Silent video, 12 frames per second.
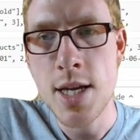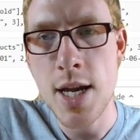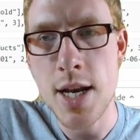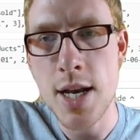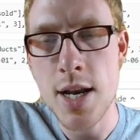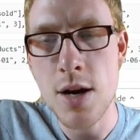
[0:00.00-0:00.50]

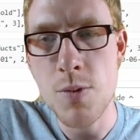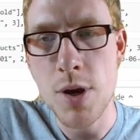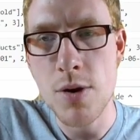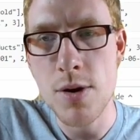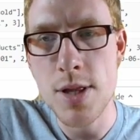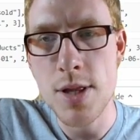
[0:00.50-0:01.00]
And now we
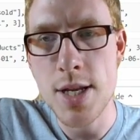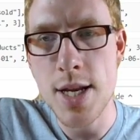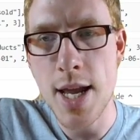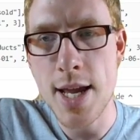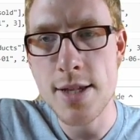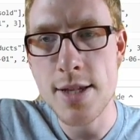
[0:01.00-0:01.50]
call it
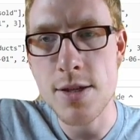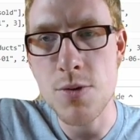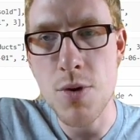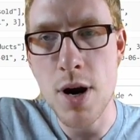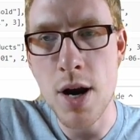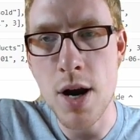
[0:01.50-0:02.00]
as
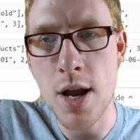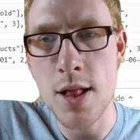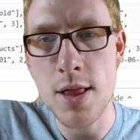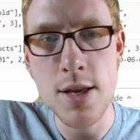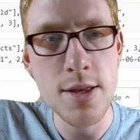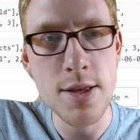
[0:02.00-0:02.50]

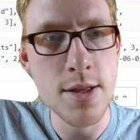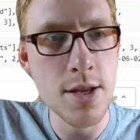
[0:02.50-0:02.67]
URL list,